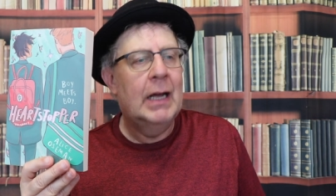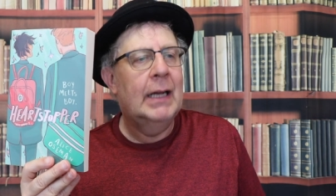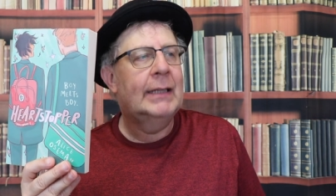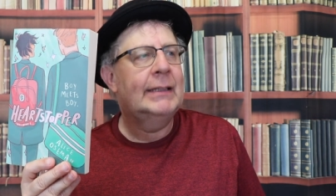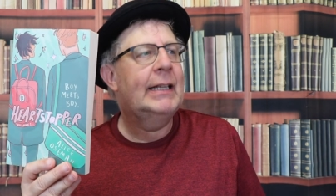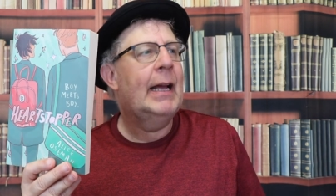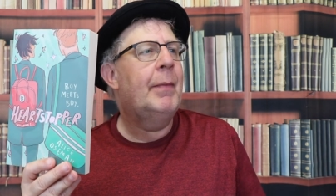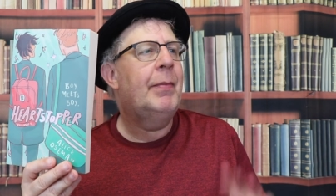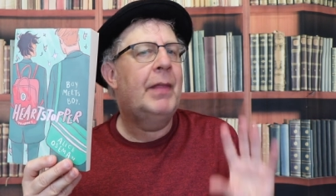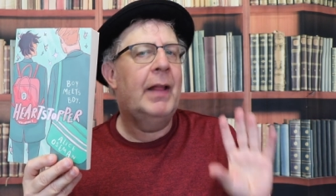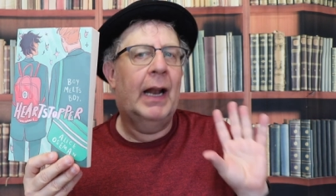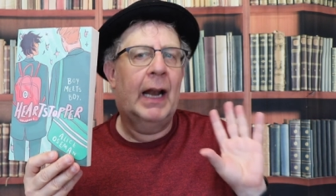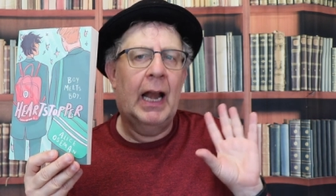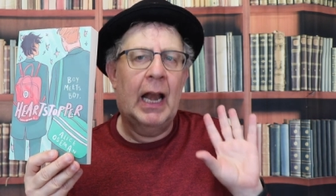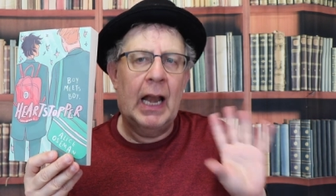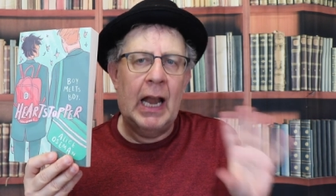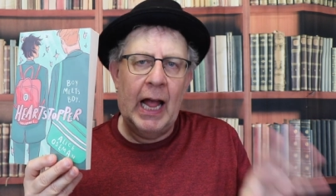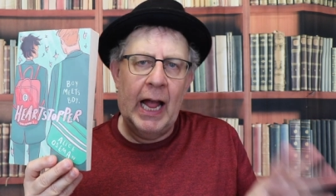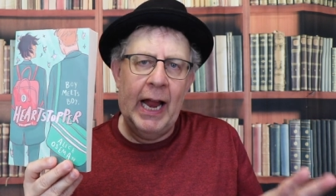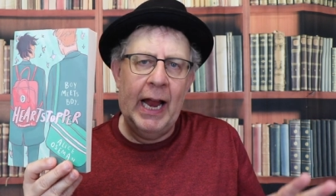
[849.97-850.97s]
Something
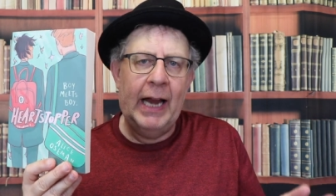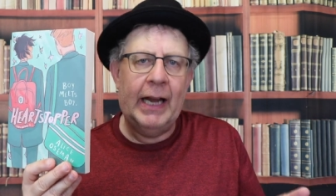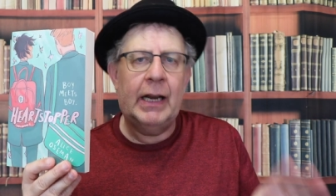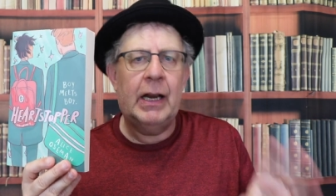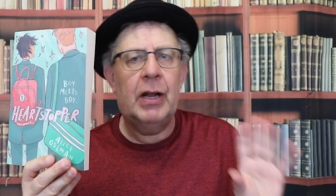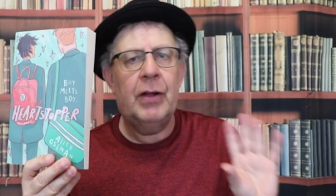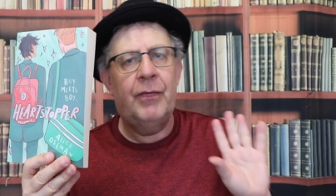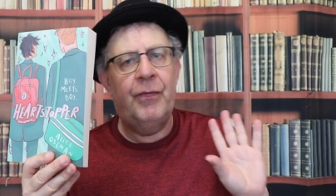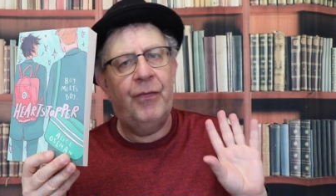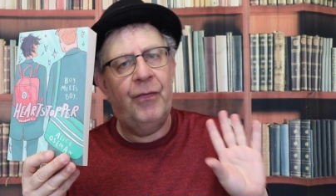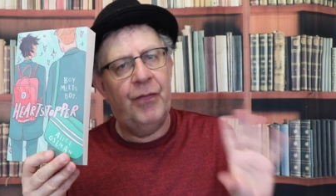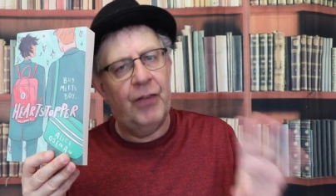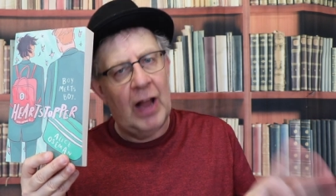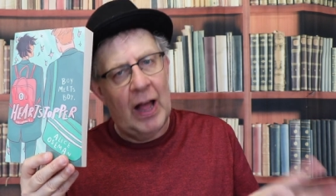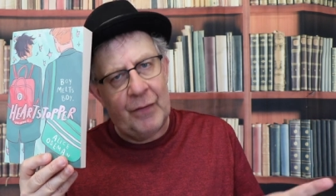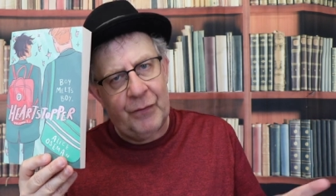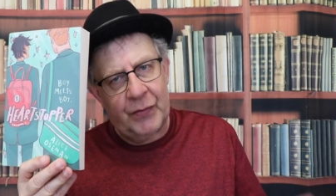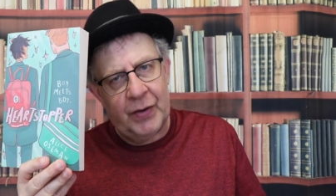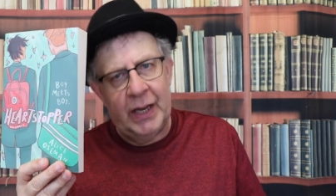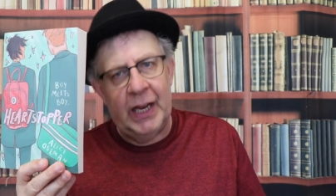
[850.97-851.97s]
light,
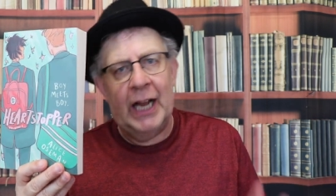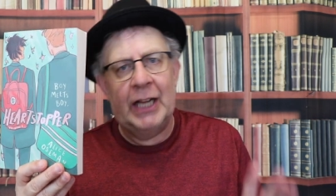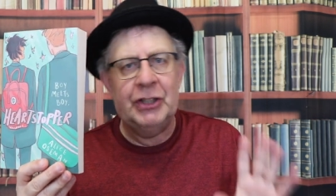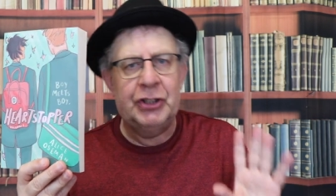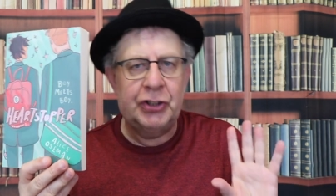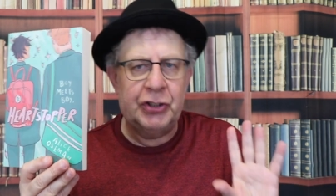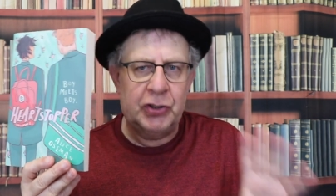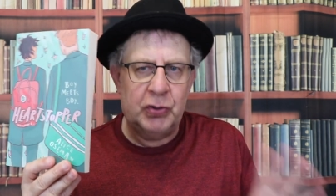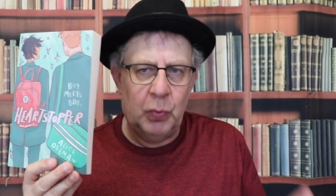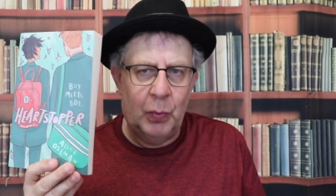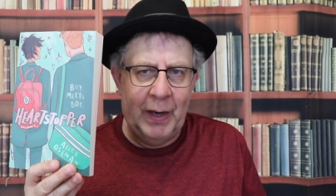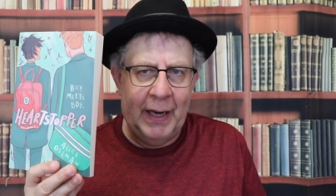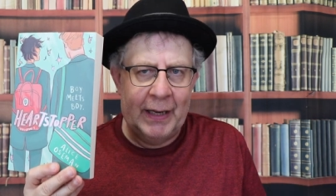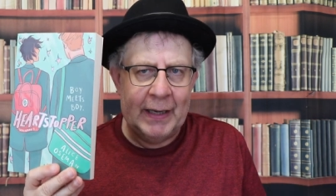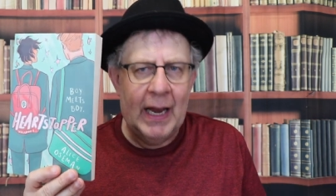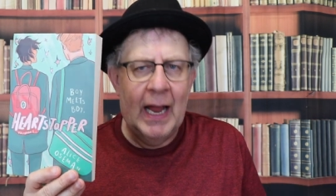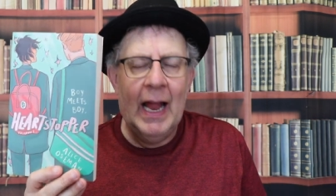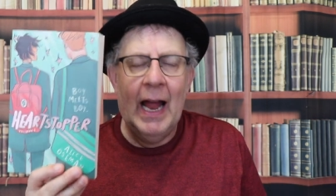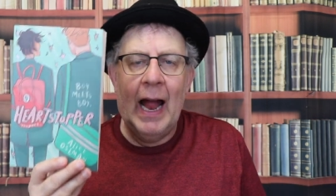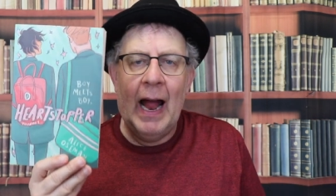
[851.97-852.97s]
fluffy, and
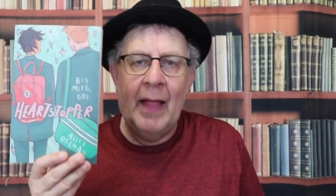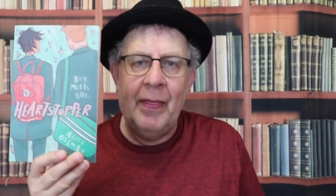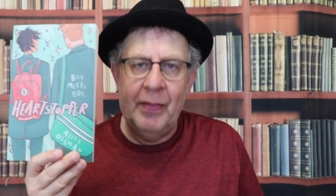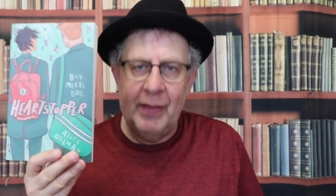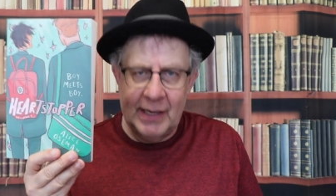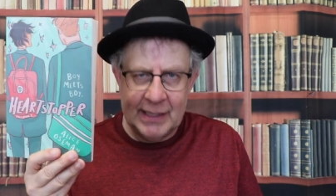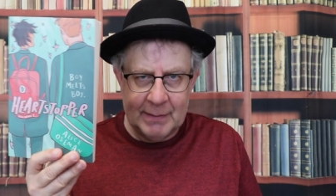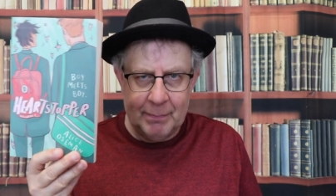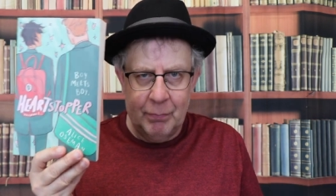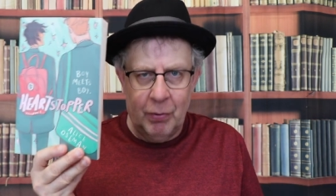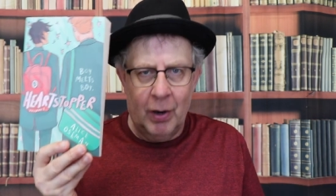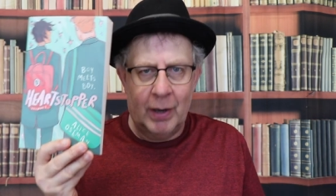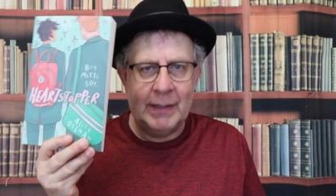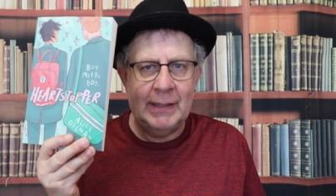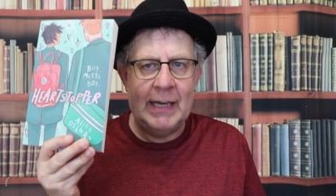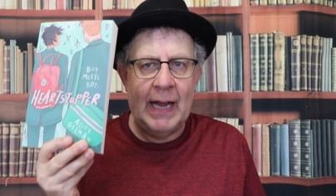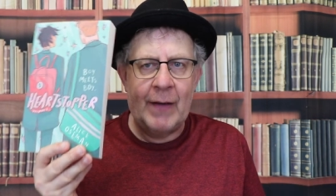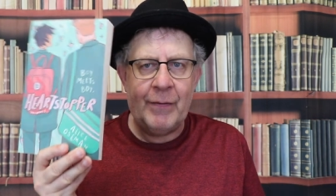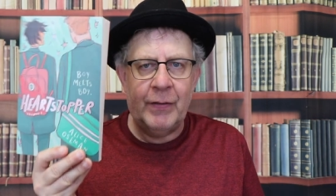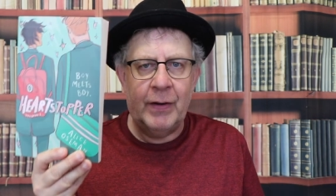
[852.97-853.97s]
sweet. And this book
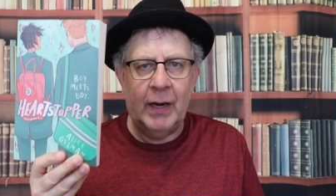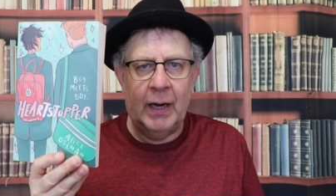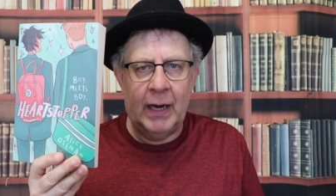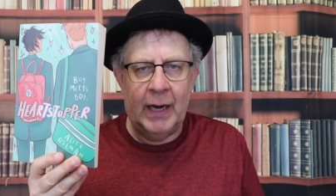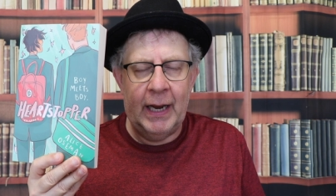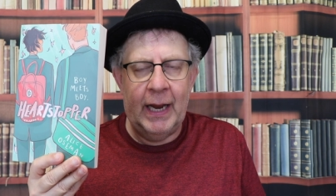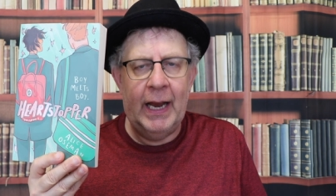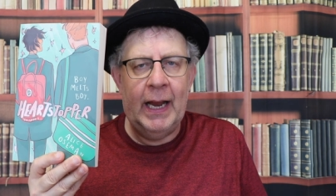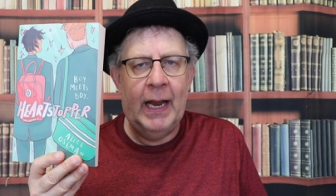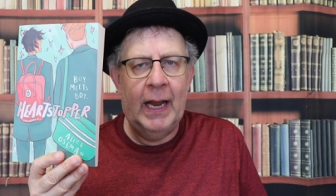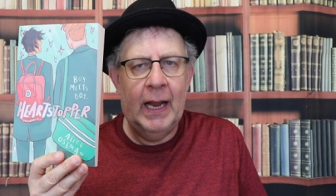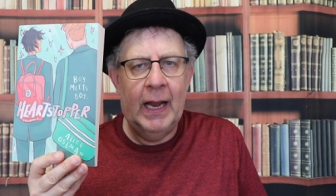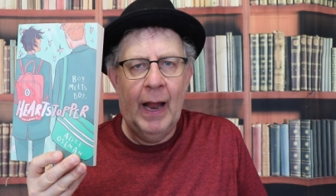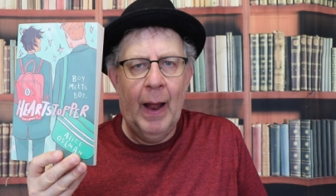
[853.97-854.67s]
definitely